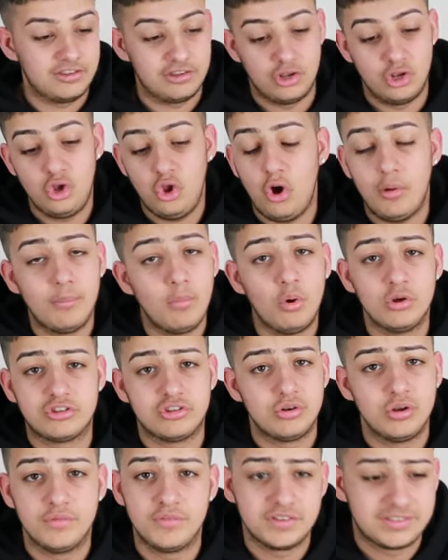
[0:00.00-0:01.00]
There's a lot more
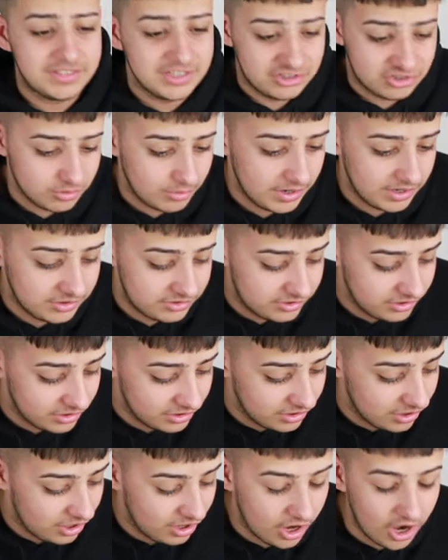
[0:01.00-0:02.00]
to do with this
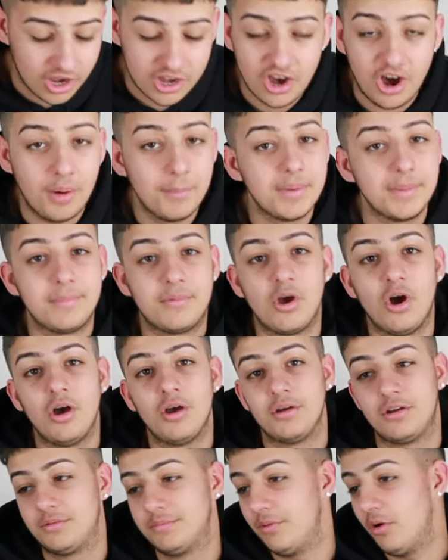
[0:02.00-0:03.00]
situation. I can't be
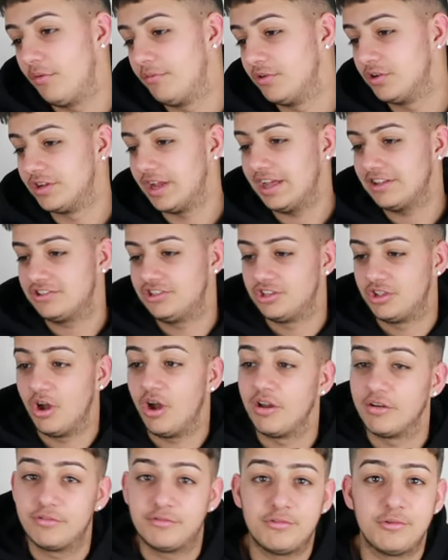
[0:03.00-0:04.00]
bothered actually
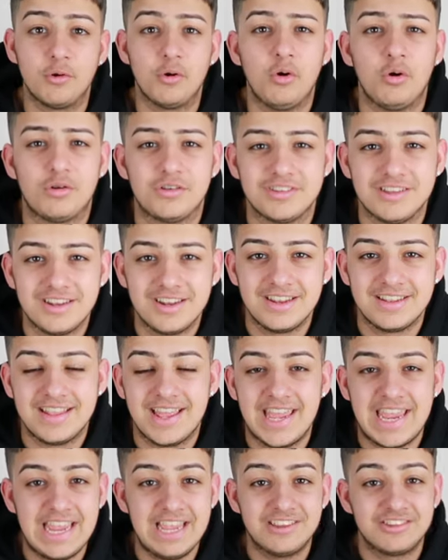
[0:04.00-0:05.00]
going through it all, because at the end of
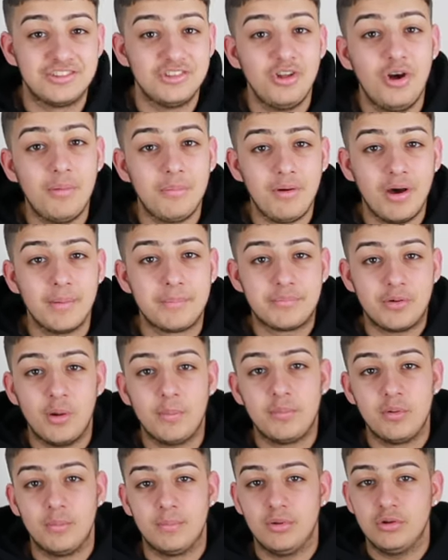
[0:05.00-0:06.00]
the day, it's not my
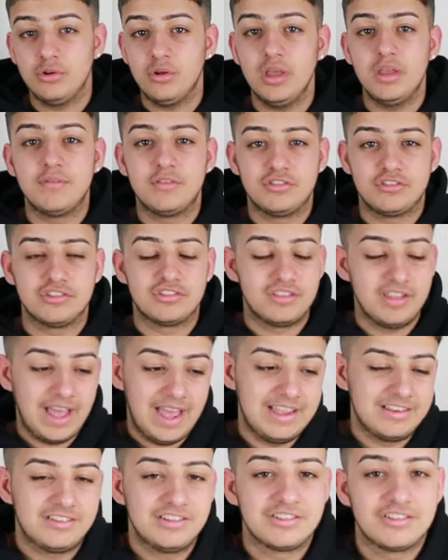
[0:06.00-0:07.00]
problem. But not even just
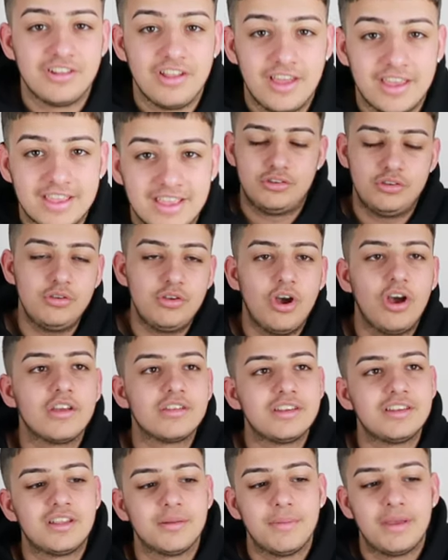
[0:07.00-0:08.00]
that, it's just like, you
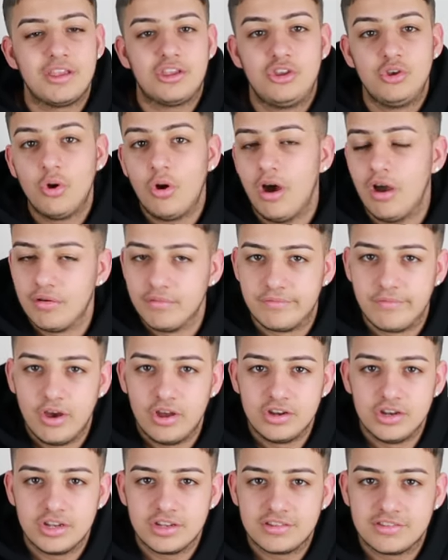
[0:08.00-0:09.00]
guys need to make your own
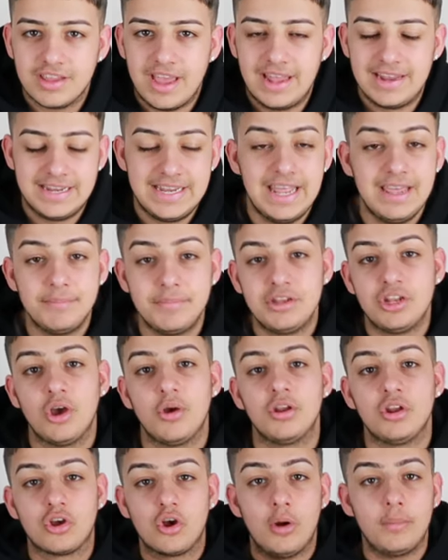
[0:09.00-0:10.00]
verdict and let me
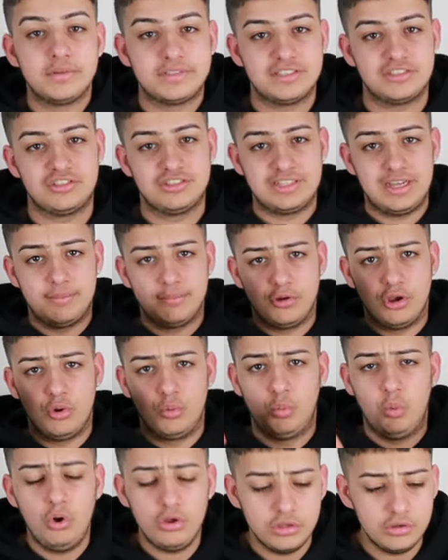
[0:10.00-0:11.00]
know in the comment section down
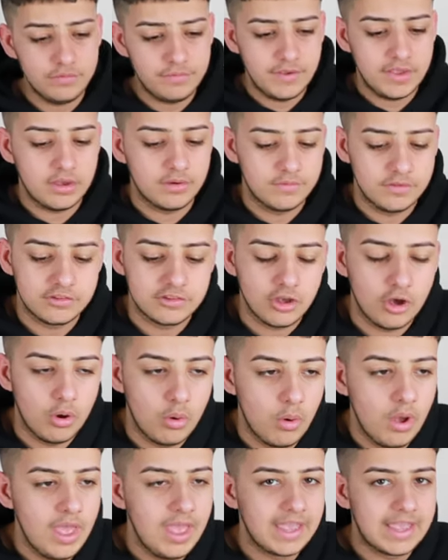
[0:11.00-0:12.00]
below what you think of this
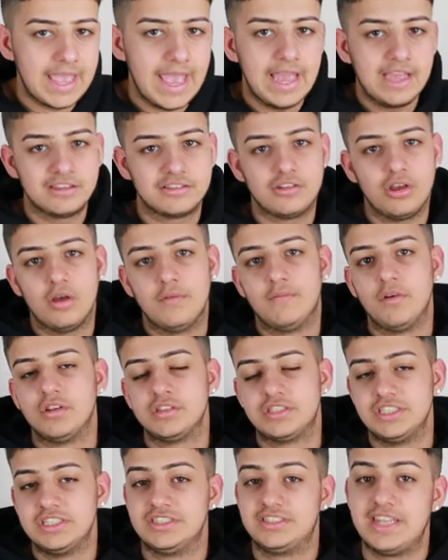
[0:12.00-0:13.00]
whole KSI
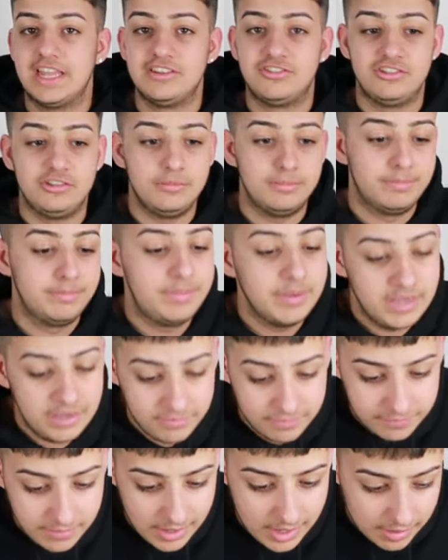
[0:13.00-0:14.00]
versus Deji
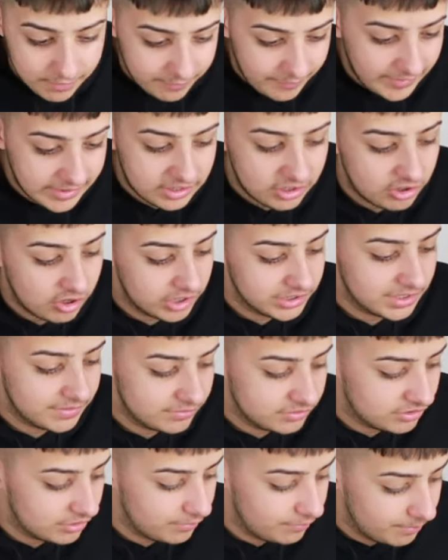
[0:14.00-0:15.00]
beef. Thank you guys
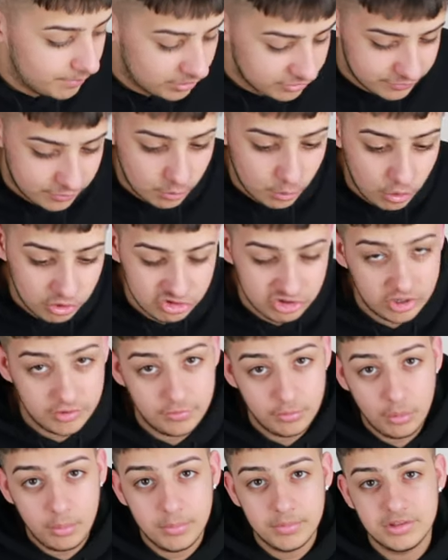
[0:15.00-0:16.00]
ever so much for watching.
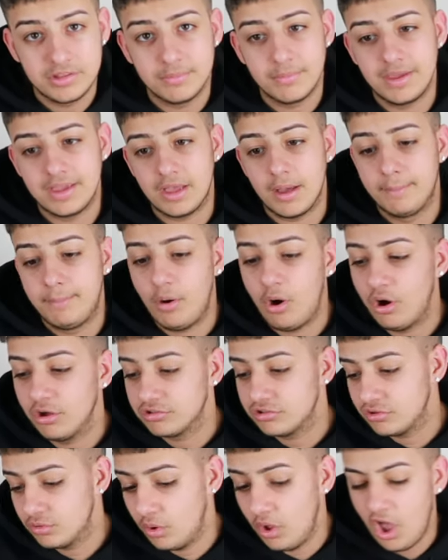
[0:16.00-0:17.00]
If you want me to make a
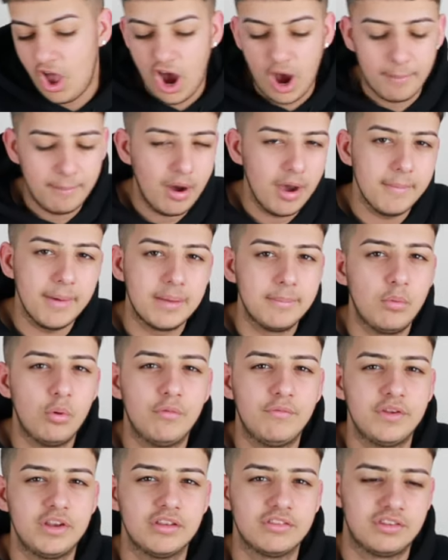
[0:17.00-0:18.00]
part two, I might make
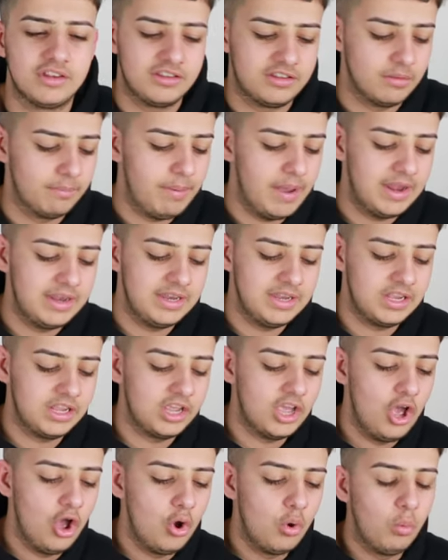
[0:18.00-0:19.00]
more videos of this
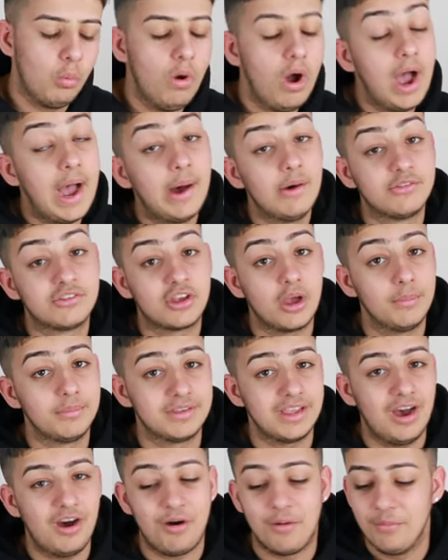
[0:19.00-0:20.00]
depending what else
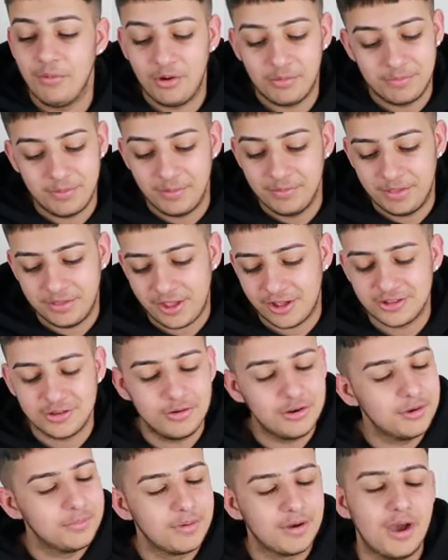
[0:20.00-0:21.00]
comes out. I don't
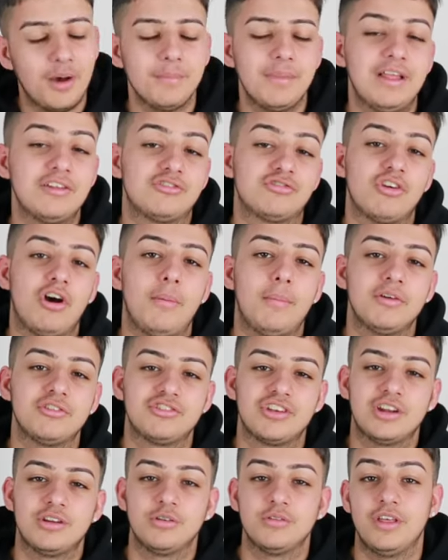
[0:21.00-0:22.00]
want to become that drama
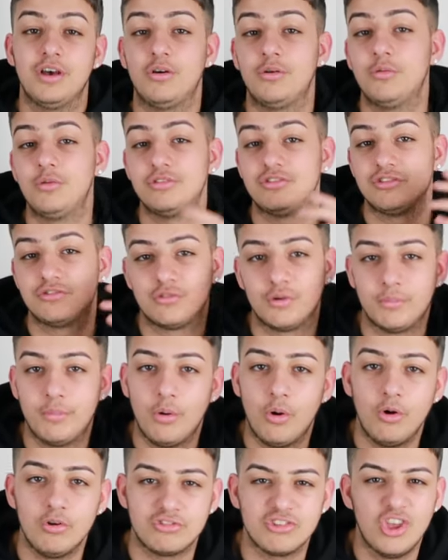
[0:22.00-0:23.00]
channel that always just
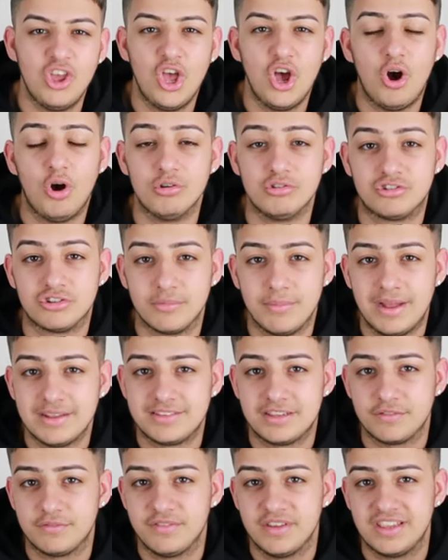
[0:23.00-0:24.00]
reports on
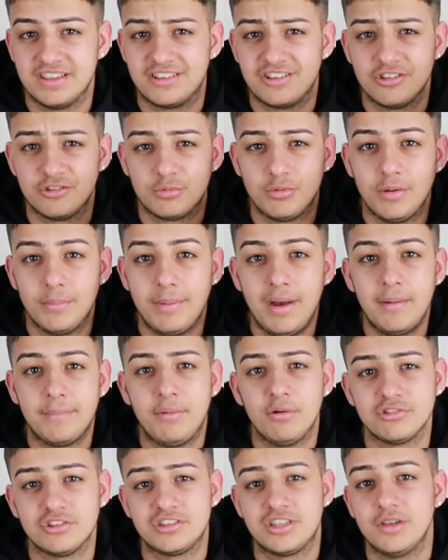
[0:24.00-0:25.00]
dramatic things, because we're
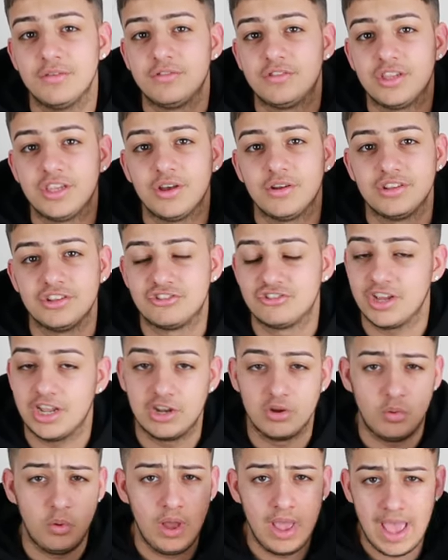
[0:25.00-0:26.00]
about positivity on this
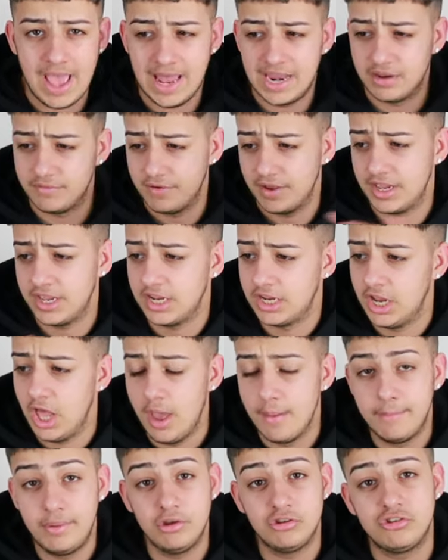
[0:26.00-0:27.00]
channel, elevated,
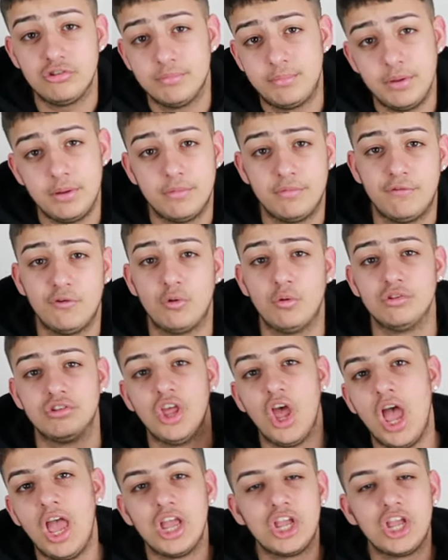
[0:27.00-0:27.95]
pushing people forward,